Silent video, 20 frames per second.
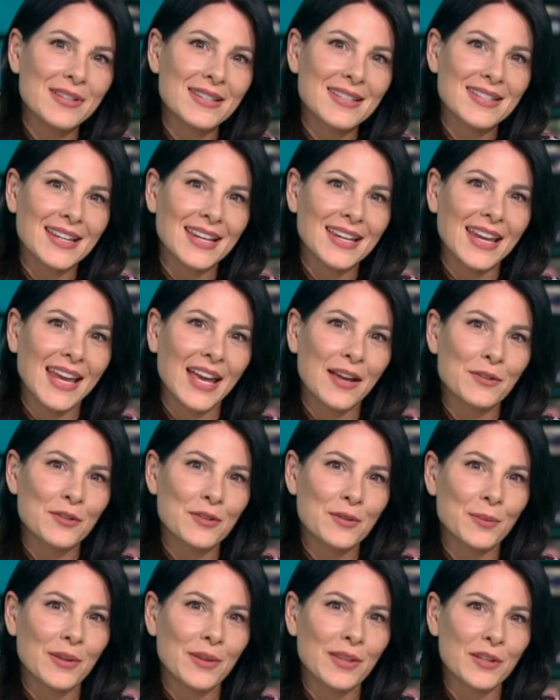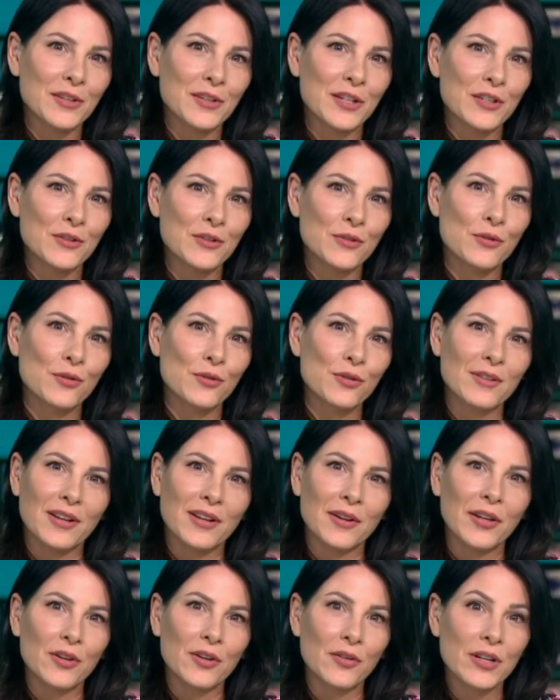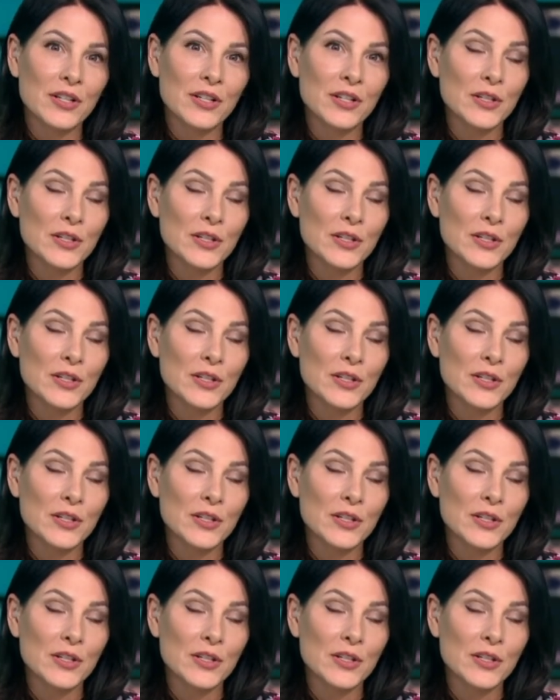Encounter with those extraordinary creatures.